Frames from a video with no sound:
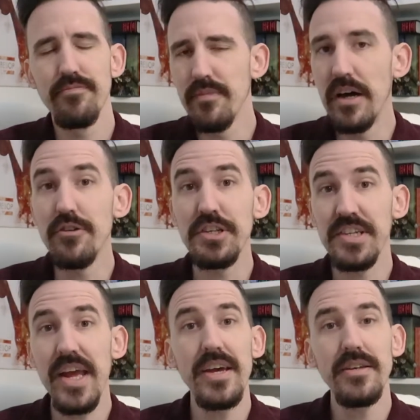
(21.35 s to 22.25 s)

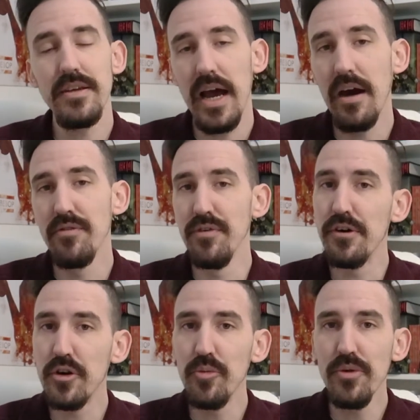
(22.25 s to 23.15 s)
understand how
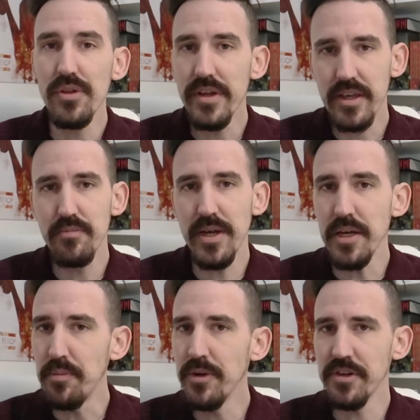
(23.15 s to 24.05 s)
vulnerable it can be to
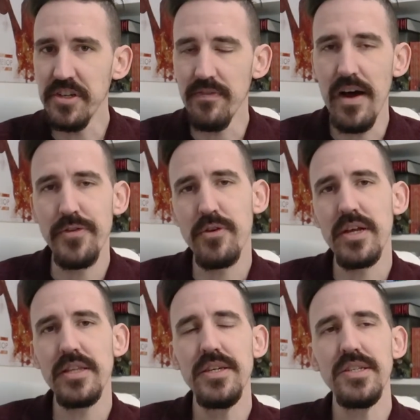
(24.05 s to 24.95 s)
put yourself out there like
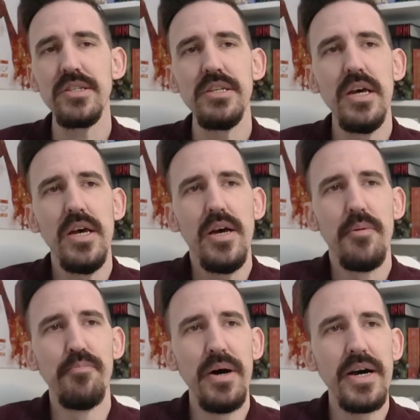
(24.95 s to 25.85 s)
this,
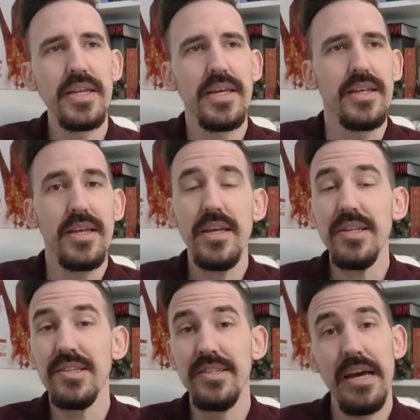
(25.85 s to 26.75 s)
but it is
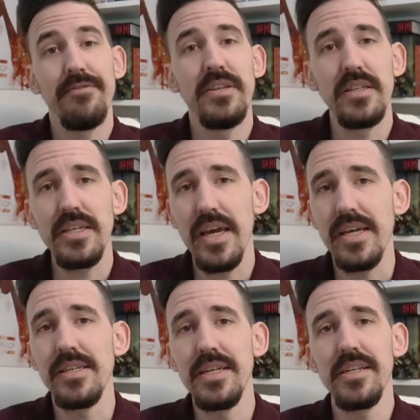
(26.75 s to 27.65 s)
definitely a
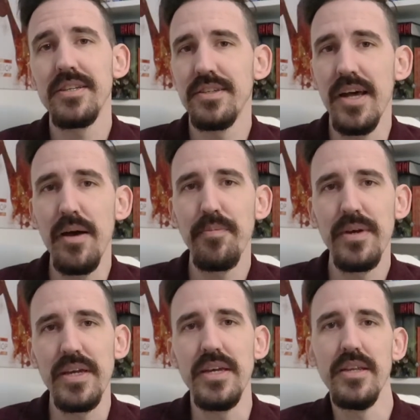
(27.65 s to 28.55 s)
needed step
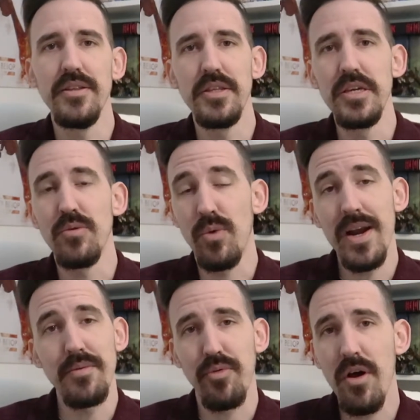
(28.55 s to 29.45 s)
in the writing
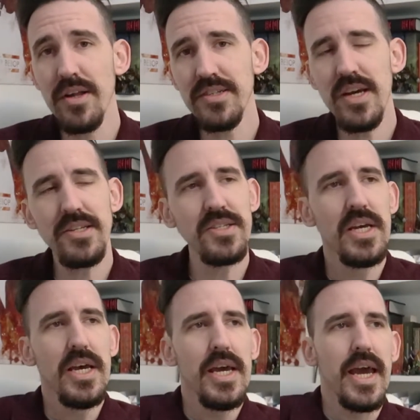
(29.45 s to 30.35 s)
process,
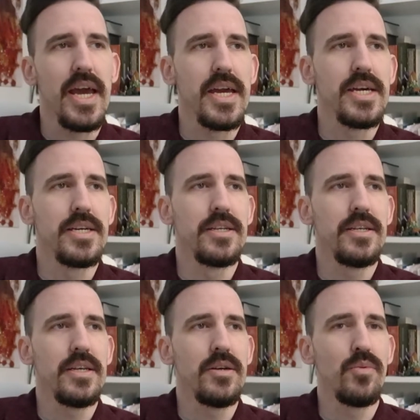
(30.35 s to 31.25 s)
and
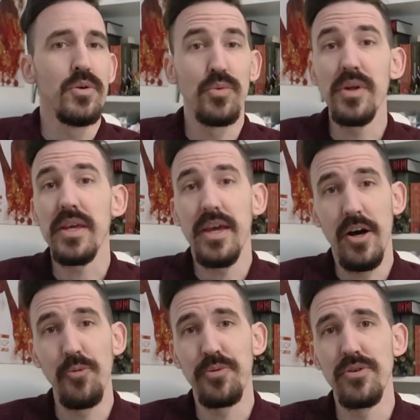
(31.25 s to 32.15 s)
it will really
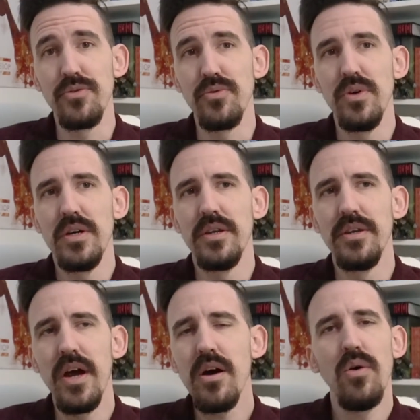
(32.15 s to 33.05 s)
help you
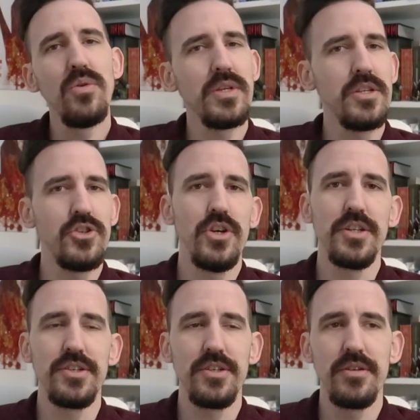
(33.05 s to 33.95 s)
not only just,